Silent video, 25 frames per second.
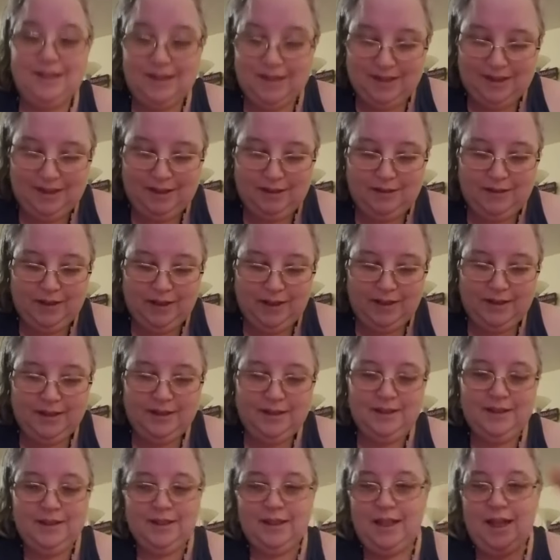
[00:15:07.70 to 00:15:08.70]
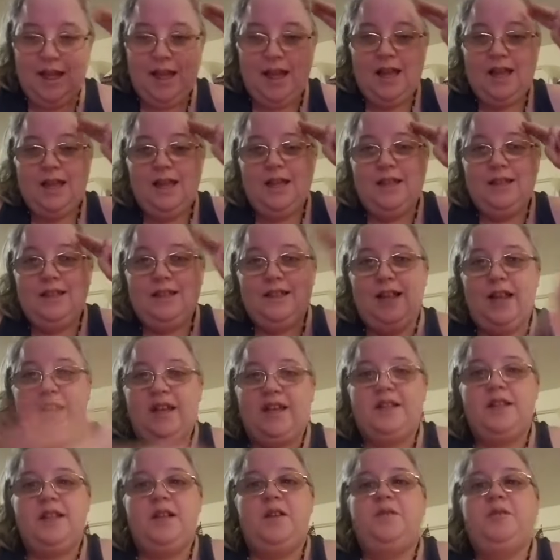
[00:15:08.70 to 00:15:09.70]
Till then,
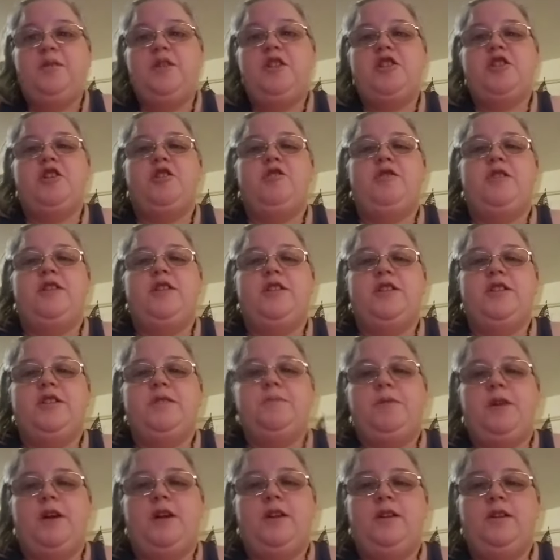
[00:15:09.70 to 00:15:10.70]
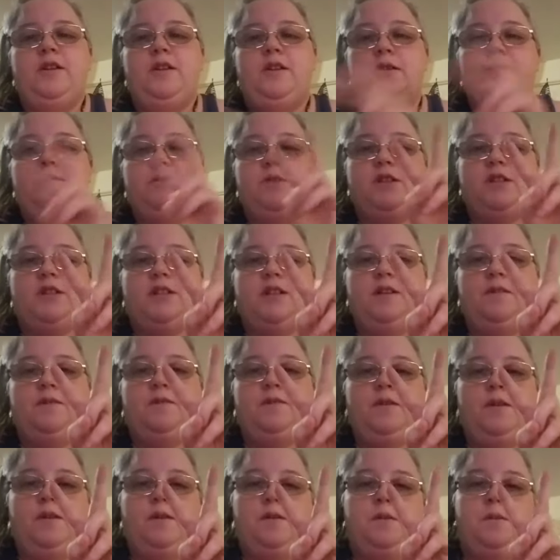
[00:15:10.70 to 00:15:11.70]
like, love, share, and inspire. It's
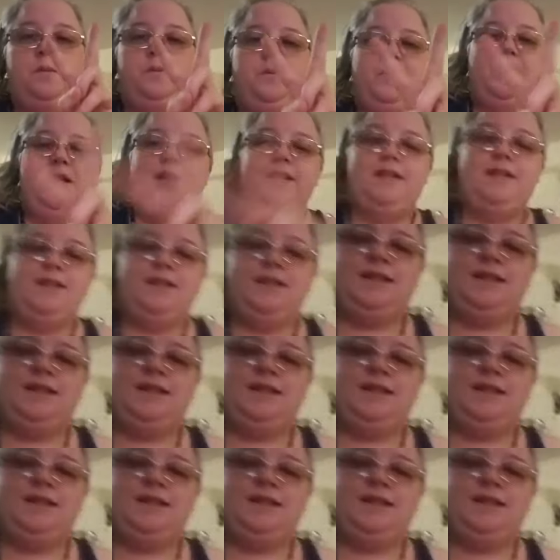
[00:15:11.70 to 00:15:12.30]
love. Peace.